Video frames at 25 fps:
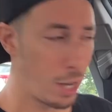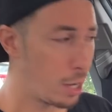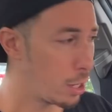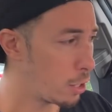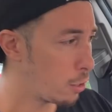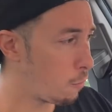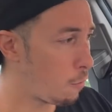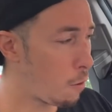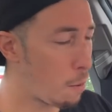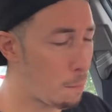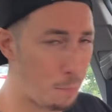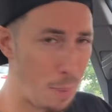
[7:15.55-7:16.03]

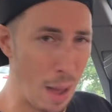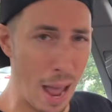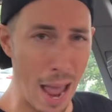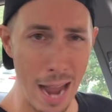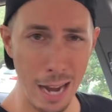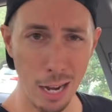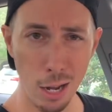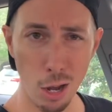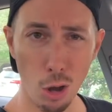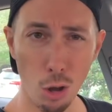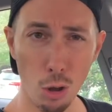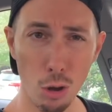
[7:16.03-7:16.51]
You're a
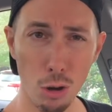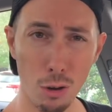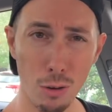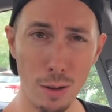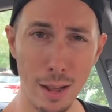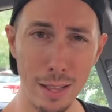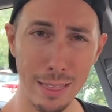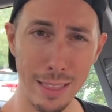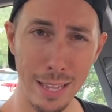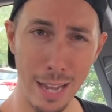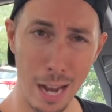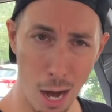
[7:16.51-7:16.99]
bag holder
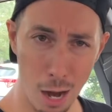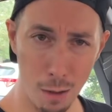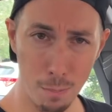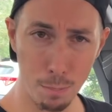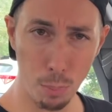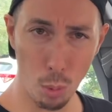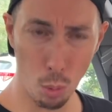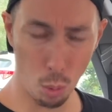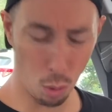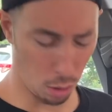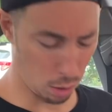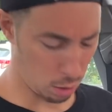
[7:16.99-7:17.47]
at the
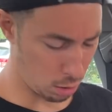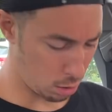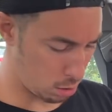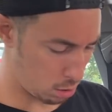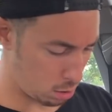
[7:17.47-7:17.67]
airport.